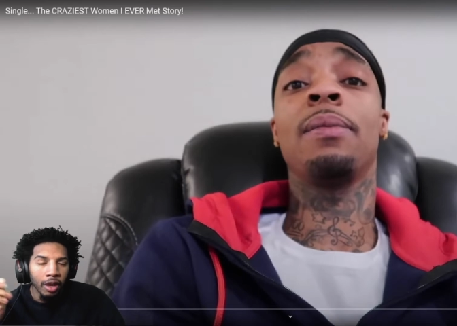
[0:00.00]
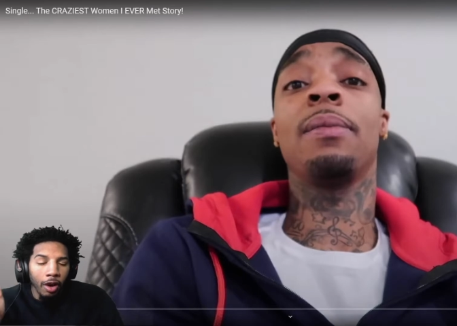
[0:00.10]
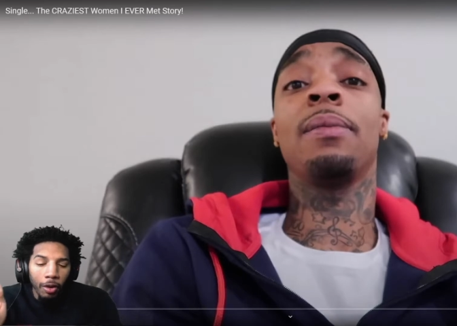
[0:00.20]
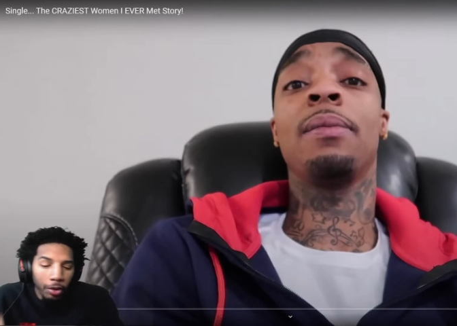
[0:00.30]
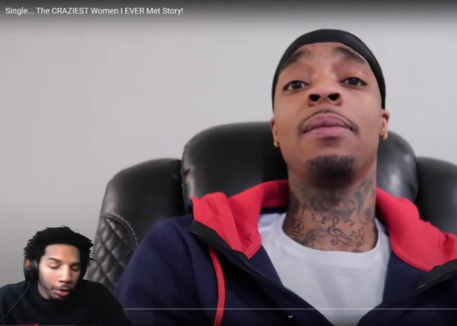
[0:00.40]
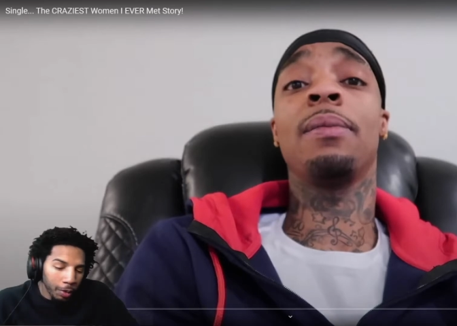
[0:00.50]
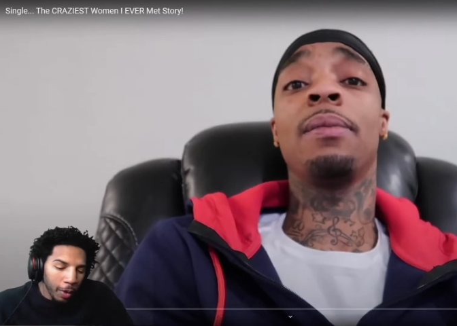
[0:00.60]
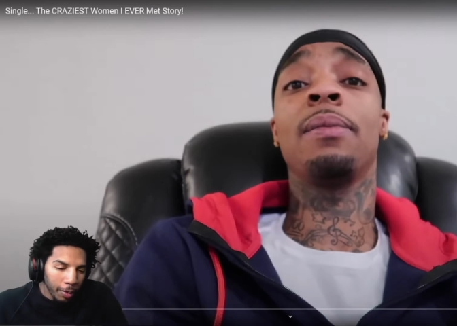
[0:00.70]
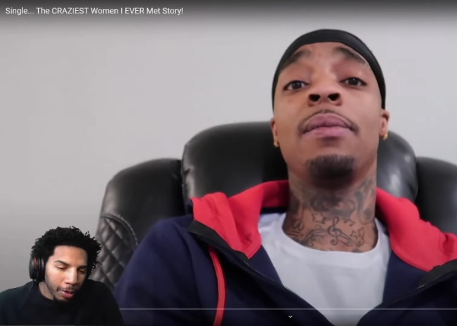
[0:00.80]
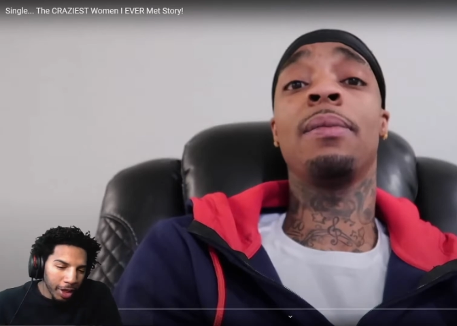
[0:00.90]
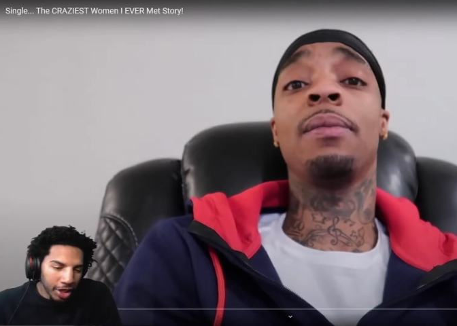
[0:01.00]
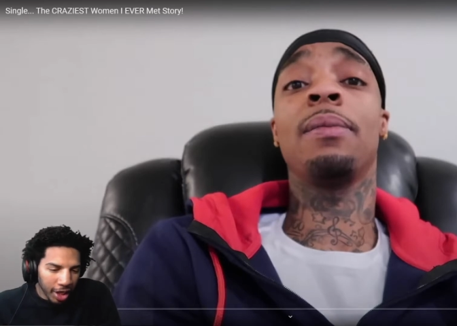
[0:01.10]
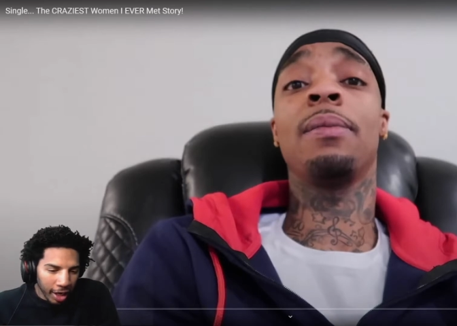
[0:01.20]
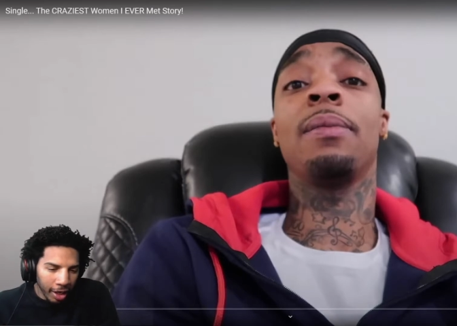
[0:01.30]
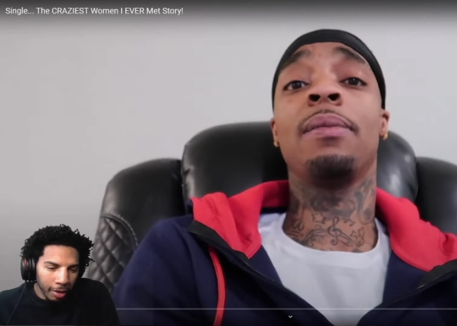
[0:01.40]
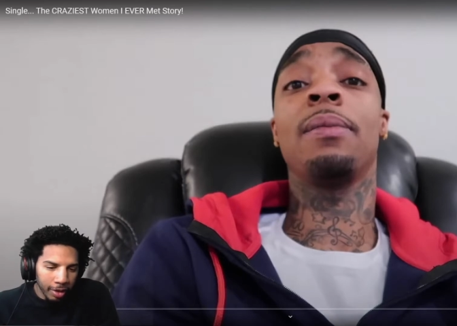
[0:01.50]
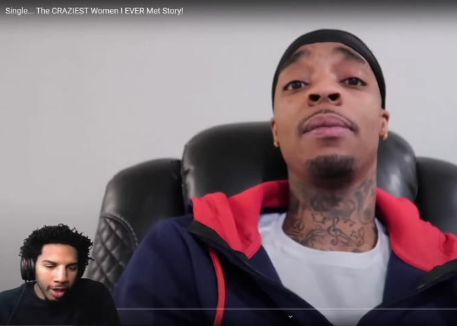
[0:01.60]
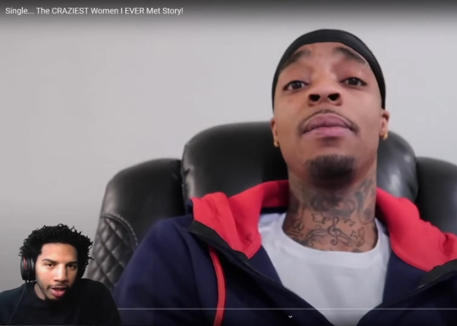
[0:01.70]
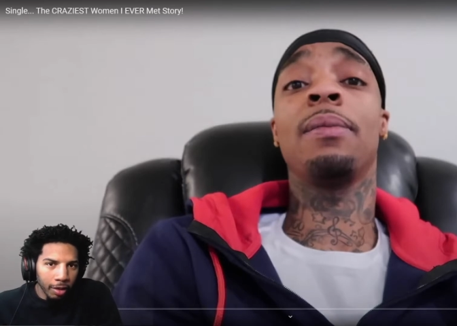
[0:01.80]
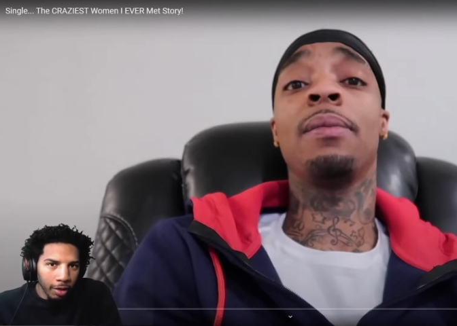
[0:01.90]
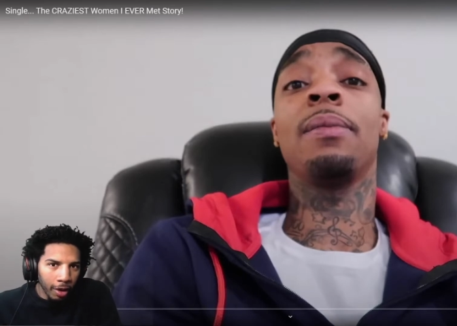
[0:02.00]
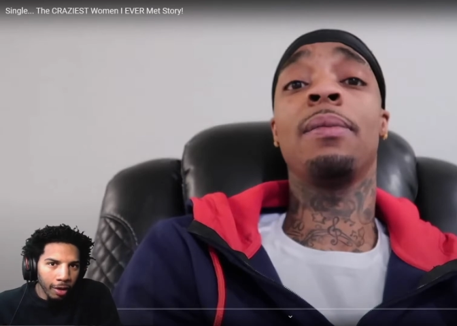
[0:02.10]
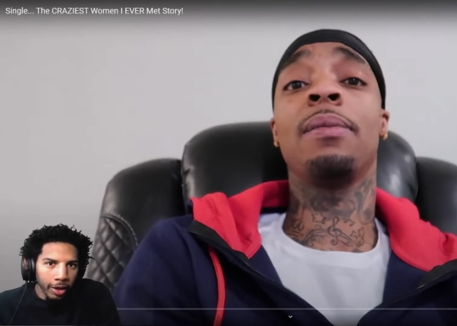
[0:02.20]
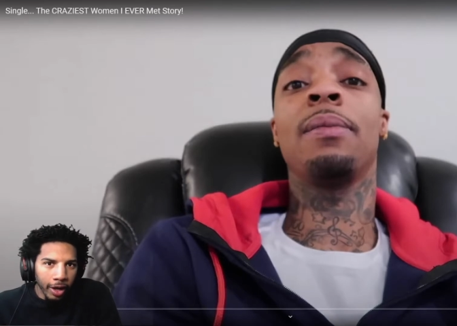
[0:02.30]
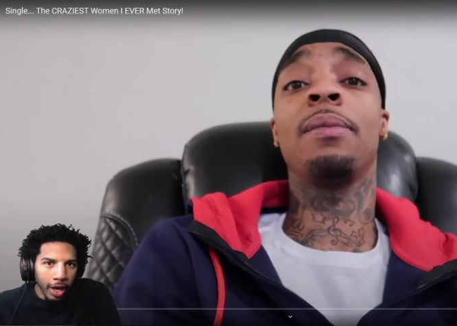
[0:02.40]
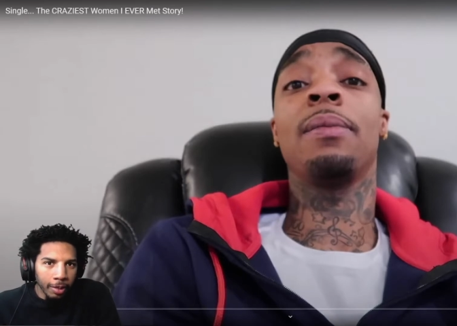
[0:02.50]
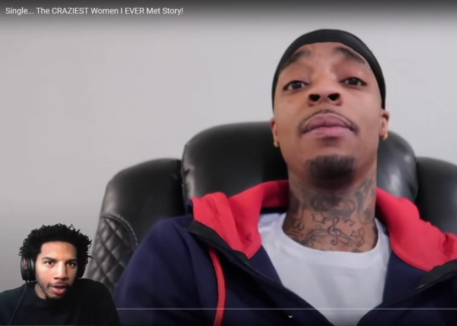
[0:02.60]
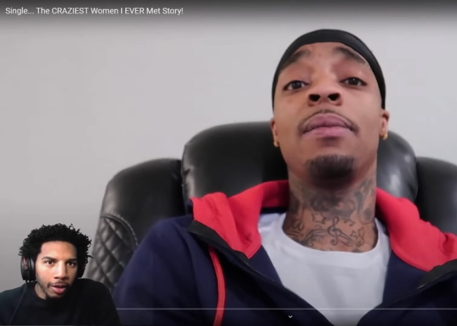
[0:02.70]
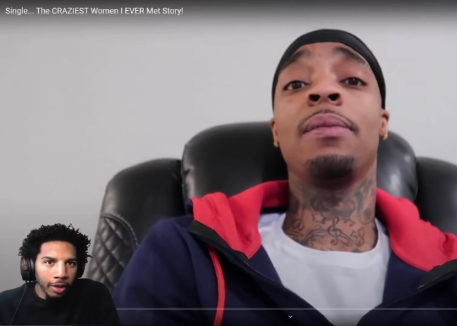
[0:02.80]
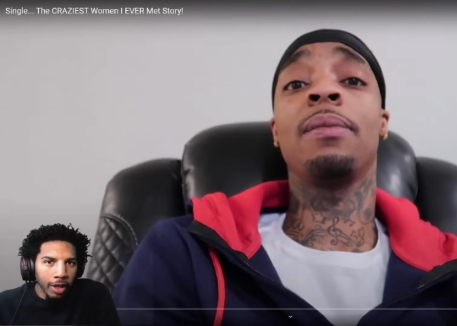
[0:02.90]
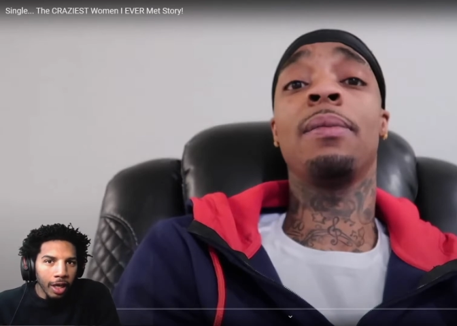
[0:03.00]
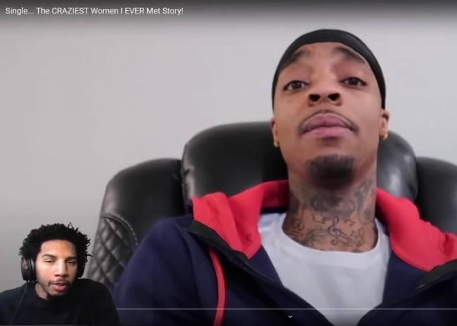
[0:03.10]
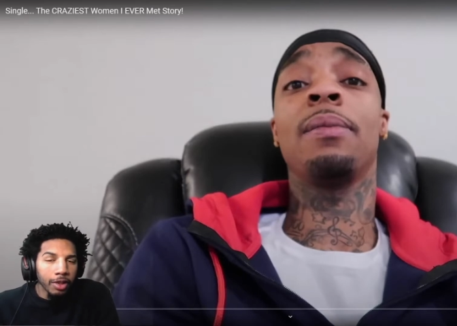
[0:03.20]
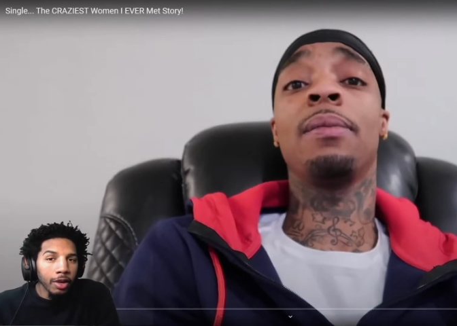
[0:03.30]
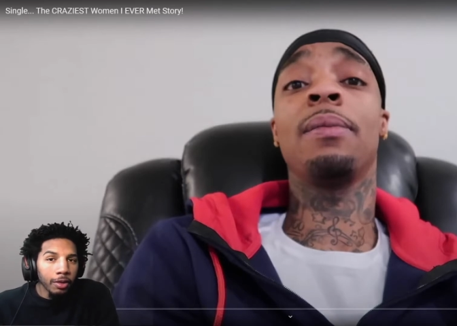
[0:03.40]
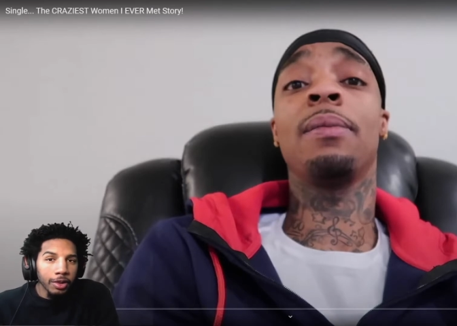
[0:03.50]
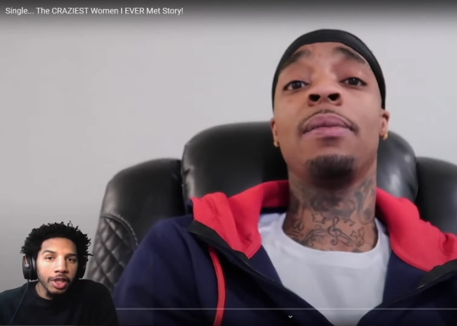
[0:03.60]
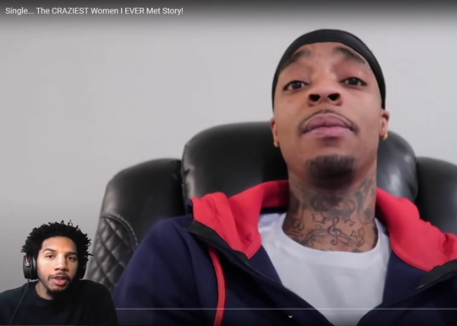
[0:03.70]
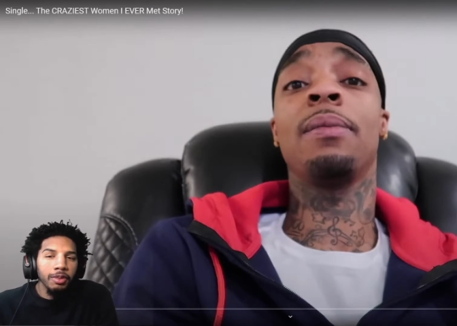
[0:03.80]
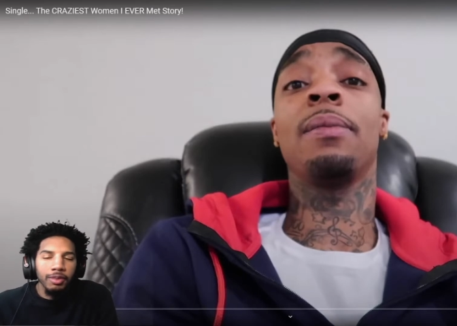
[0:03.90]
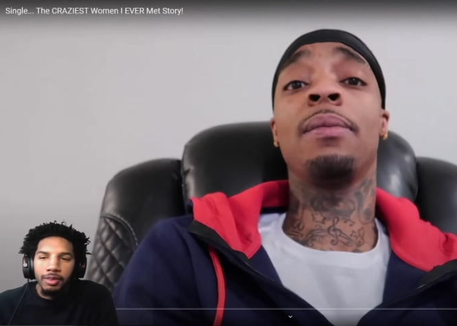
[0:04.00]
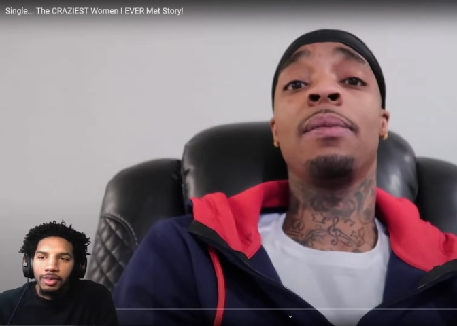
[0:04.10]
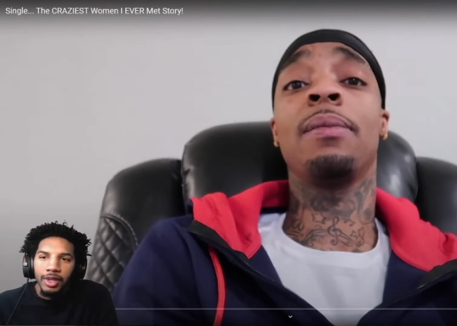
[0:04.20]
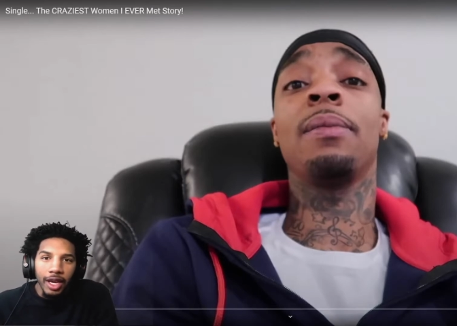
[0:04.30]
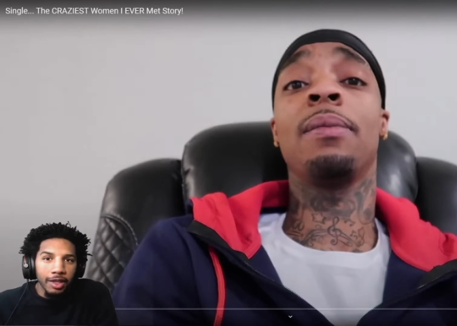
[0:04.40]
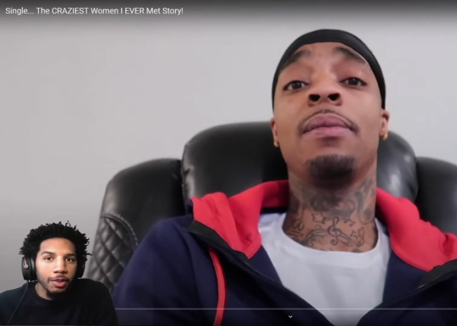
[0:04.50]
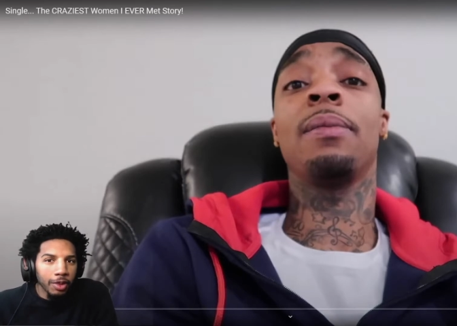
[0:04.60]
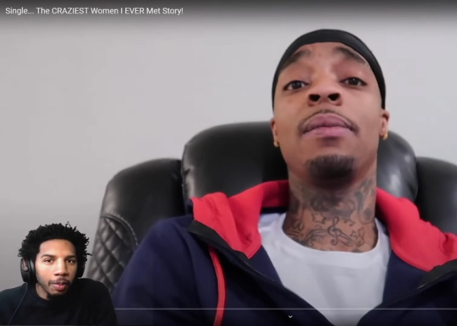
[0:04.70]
Speaker 1: all those people in the chat that were saying, "Yo, call the cops, call the cops." No, she that's the